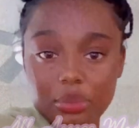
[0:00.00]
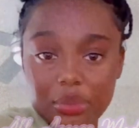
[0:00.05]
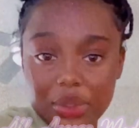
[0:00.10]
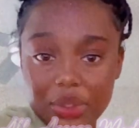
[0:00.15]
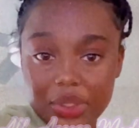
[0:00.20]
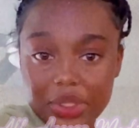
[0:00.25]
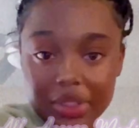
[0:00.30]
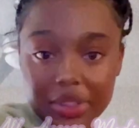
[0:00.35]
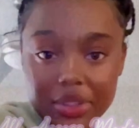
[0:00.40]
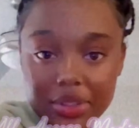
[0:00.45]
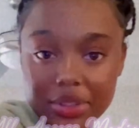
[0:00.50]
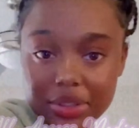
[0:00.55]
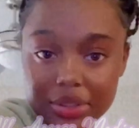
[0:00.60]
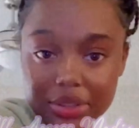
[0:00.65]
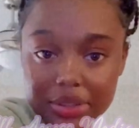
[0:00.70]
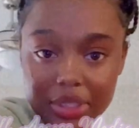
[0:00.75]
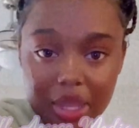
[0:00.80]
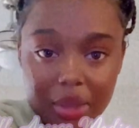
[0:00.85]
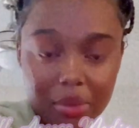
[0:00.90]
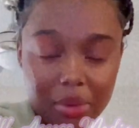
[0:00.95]

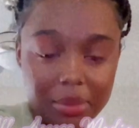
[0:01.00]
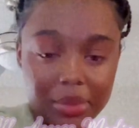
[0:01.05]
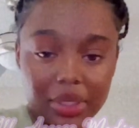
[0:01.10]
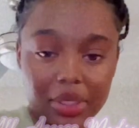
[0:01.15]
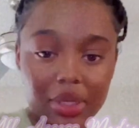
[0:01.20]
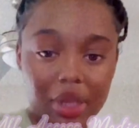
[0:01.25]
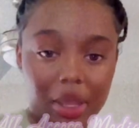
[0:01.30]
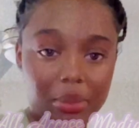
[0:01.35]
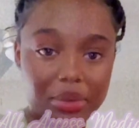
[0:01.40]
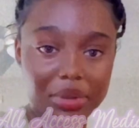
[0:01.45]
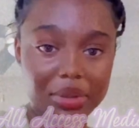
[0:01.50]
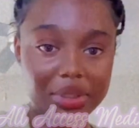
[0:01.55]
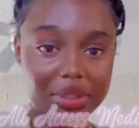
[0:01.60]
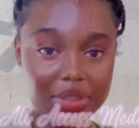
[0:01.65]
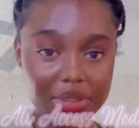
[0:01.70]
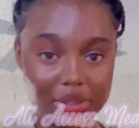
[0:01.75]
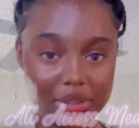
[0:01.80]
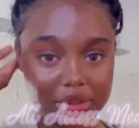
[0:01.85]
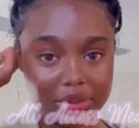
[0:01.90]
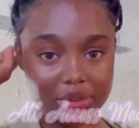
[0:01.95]
Bernice, y'all want me to look like
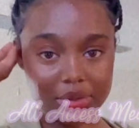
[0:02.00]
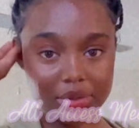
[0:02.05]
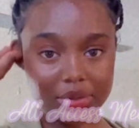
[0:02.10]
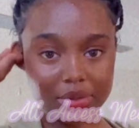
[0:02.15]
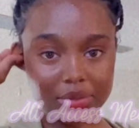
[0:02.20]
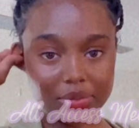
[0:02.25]
Bernice?